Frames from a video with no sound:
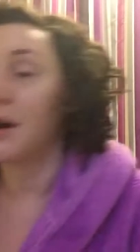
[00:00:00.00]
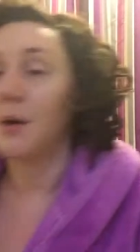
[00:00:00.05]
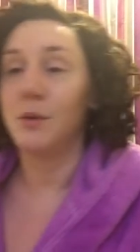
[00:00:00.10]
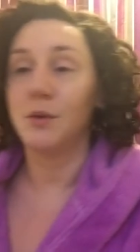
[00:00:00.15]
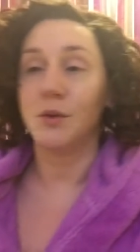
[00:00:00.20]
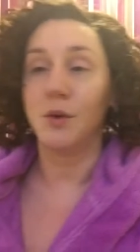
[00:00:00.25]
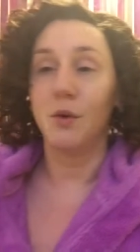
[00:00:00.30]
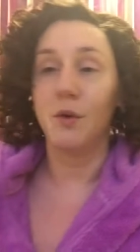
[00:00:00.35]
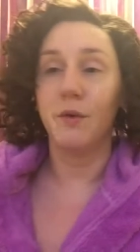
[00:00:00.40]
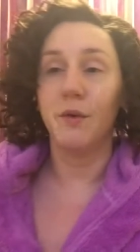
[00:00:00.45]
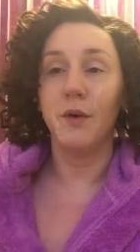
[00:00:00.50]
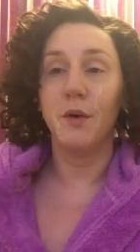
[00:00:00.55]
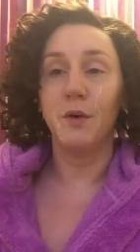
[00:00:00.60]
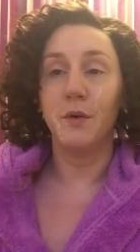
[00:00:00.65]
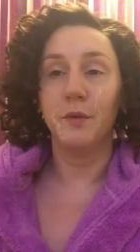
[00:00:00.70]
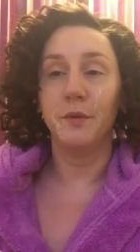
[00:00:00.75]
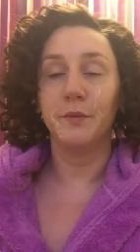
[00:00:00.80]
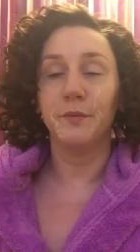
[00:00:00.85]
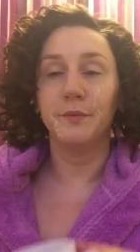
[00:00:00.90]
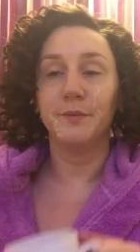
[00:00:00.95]
night was
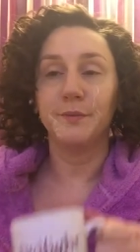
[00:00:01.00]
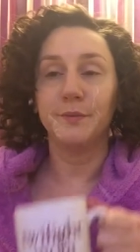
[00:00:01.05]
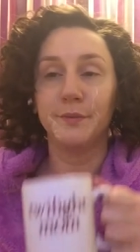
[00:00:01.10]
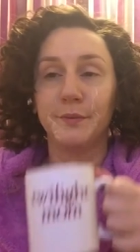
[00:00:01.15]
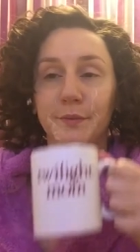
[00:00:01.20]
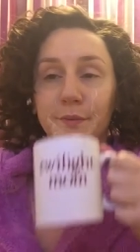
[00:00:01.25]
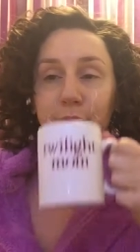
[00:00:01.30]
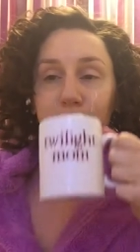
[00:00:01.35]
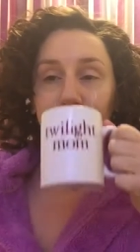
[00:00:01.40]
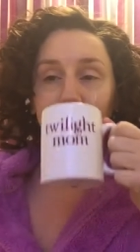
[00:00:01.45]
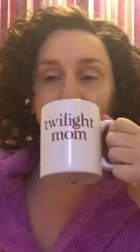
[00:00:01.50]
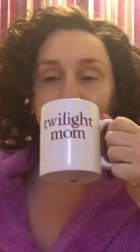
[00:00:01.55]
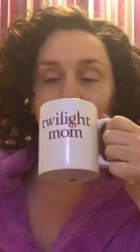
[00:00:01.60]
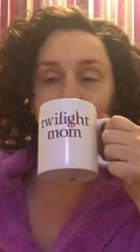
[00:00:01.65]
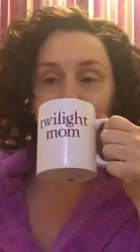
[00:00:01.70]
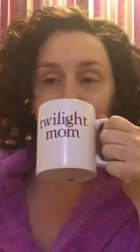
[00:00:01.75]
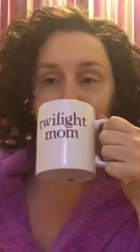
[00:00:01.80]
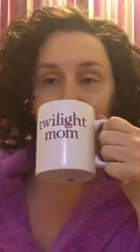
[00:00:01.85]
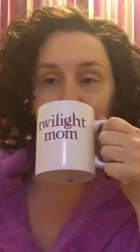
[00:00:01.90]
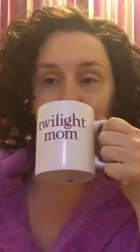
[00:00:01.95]
awful,
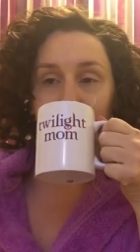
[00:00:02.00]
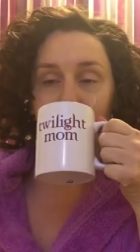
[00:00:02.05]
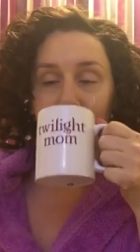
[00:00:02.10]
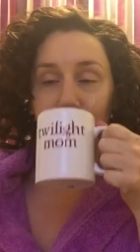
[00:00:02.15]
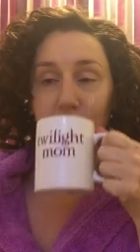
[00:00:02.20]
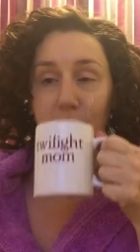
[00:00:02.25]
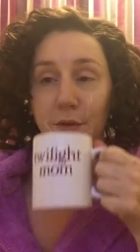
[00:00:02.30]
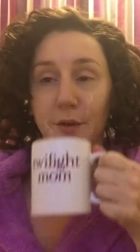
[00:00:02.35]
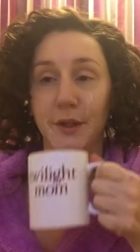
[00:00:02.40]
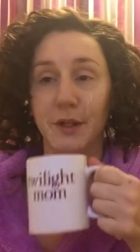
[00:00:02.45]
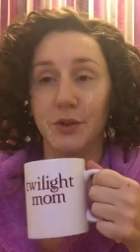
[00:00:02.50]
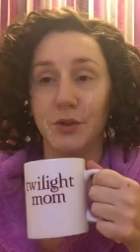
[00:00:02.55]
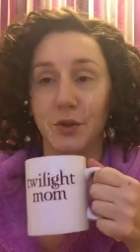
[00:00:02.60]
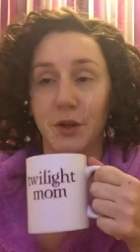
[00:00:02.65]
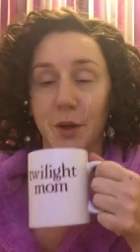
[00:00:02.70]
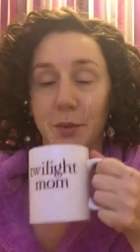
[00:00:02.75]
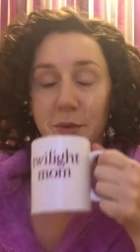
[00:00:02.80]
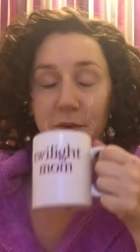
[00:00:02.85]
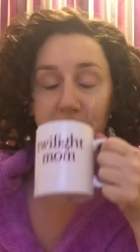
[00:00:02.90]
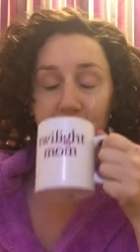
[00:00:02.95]
hence I'm a really
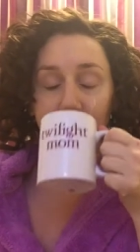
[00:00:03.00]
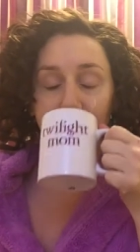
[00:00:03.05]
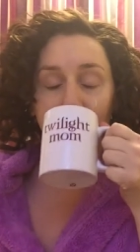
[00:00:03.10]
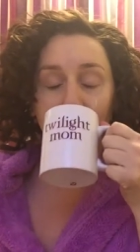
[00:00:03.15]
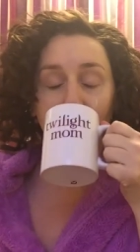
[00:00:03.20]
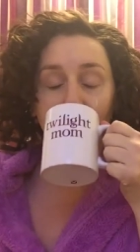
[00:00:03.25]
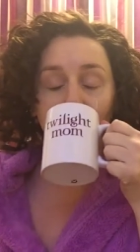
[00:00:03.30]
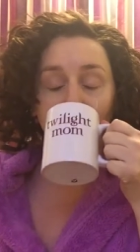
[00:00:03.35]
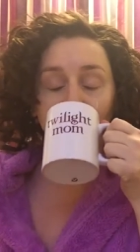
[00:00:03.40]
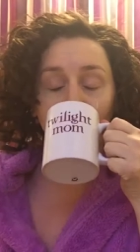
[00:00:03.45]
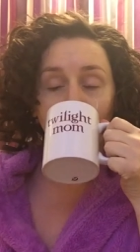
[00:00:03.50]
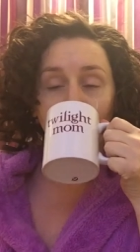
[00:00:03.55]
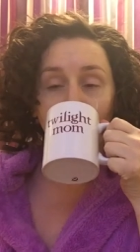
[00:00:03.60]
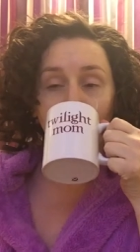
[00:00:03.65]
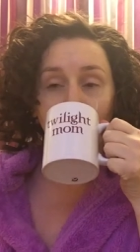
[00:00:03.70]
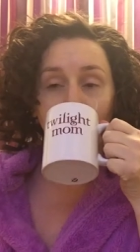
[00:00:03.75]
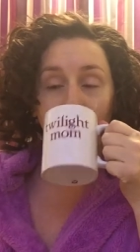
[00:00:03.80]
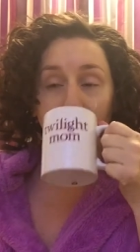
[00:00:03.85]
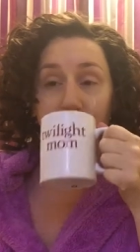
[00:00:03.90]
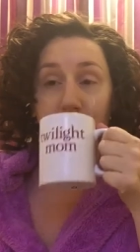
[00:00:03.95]
strong cup of tea.
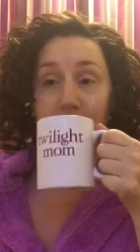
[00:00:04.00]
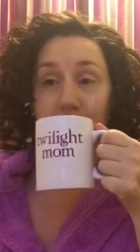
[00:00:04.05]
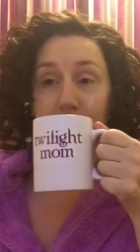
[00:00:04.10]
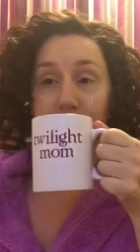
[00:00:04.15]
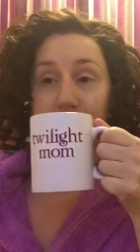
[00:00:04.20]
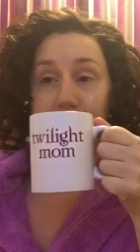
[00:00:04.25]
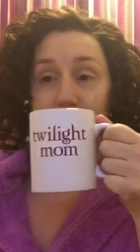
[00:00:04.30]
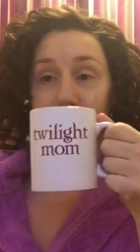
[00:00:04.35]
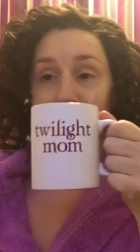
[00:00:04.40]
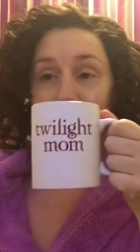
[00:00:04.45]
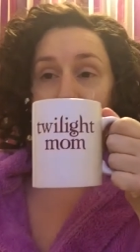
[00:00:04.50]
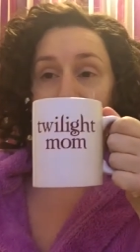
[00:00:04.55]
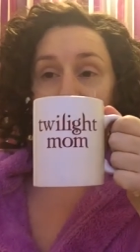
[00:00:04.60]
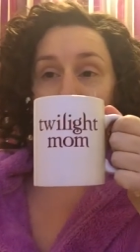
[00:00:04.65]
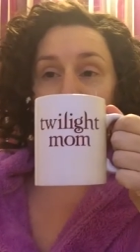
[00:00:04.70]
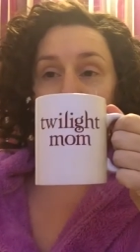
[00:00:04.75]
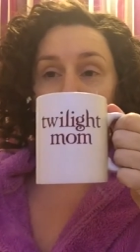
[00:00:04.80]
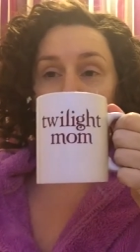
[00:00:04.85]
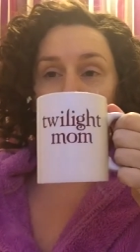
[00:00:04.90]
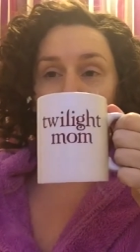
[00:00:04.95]
Yes,
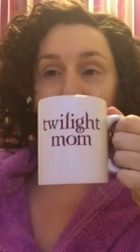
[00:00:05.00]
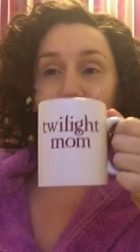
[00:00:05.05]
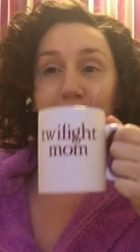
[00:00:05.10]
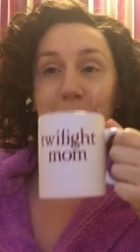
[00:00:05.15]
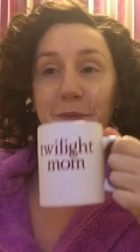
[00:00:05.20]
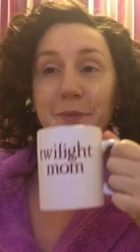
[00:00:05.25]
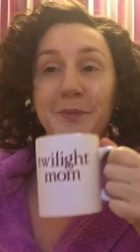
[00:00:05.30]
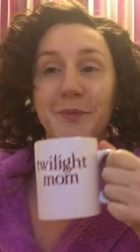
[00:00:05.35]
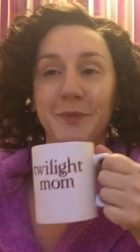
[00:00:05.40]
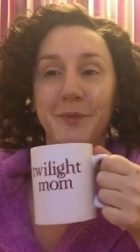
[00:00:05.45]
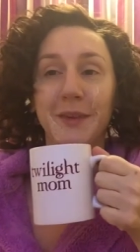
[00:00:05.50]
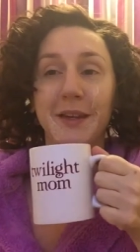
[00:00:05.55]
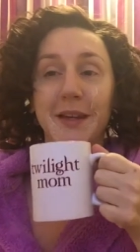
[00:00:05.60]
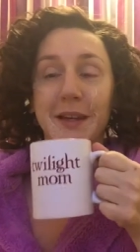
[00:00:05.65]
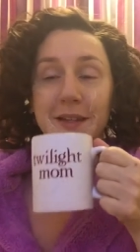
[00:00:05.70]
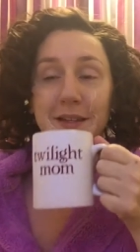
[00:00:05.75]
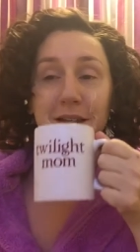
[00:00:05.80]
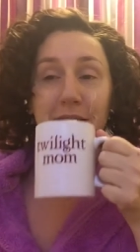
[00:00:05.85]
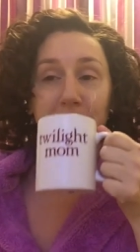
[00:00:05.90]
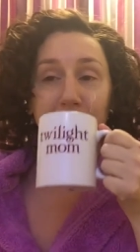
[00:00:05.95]

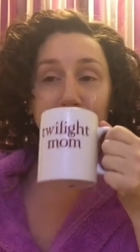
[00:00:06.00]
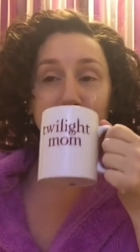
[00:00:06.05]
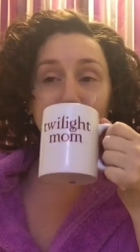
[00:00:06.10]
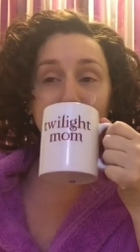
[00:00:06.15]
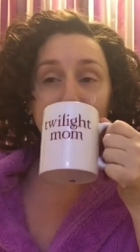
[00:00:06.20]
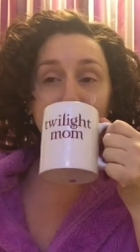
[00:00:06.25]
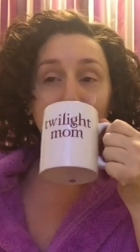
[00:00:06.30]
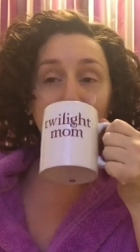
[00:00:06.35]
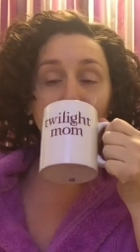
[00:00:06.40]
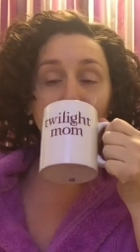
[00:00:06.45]
it does say